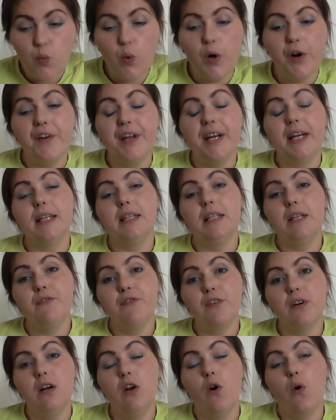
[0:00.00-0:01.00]
were in a
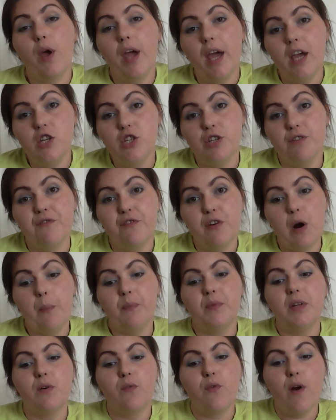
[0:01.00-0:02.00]
different location
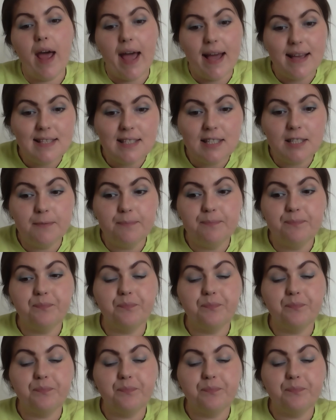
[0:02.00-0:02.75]
from the rest